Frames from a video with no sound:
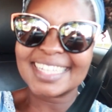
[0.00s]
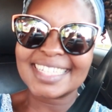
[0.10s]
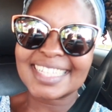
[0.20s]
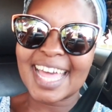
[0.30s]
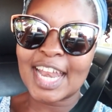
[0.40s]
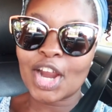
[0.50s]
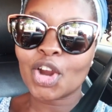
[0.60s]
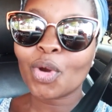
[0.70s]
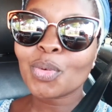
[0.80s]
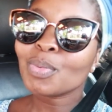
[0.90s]
is an
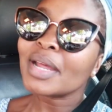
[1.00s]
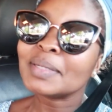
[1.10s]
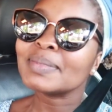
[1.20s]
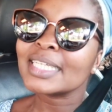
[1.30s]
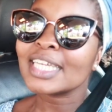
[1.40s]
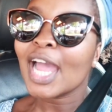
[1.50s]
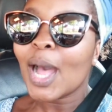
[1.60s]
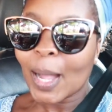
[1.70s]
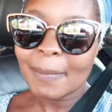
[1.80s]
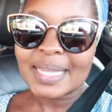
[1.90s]
incredibly
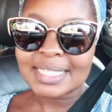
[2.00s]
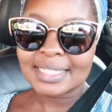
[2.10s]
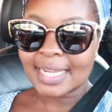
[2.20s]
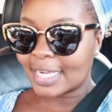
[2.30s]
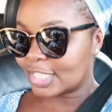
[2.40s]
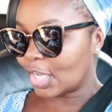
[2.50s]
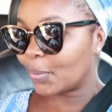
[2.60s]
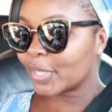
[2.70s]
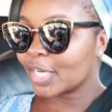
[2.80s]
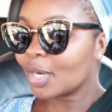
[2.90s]
amazing day.
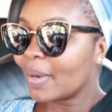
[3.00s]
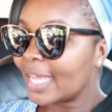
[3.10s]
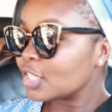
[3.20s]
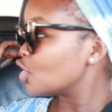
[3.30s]
So we're gonna go ahead